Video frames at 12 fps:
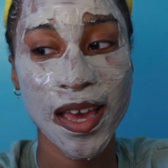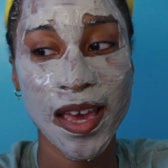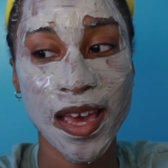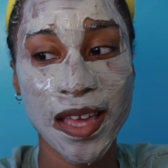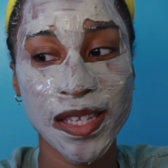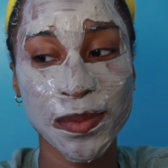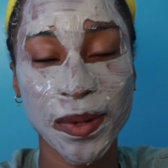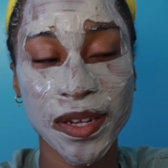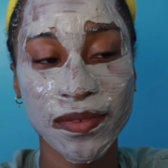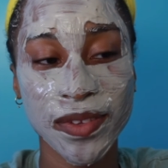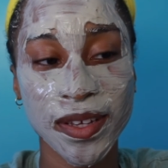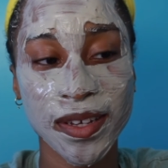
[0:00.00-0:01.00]
It's one
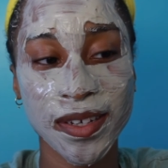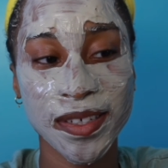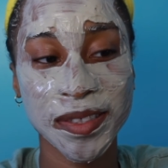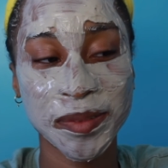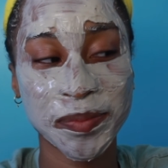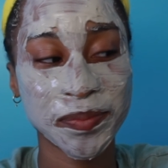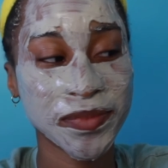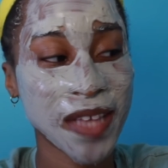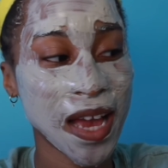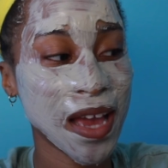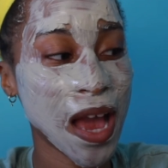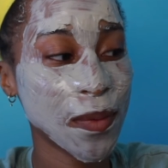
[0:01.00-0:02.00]
of the,
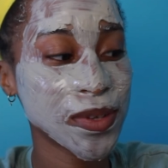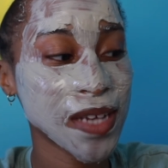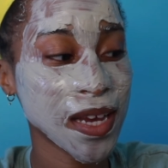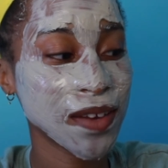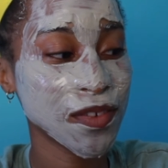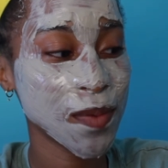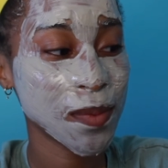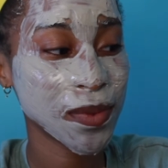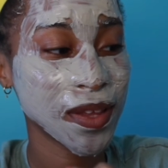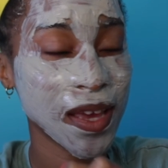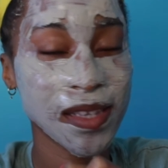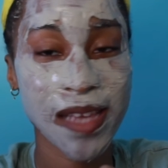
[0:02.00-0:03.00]
I wish I could remember
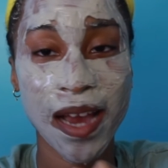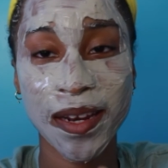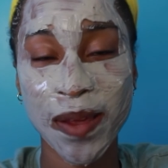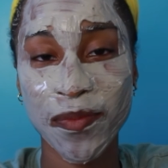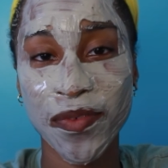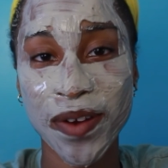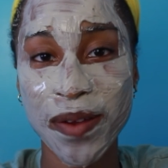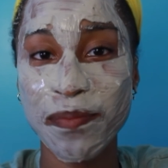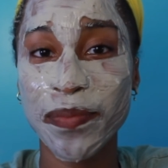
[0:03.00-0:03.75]
the exact name for it,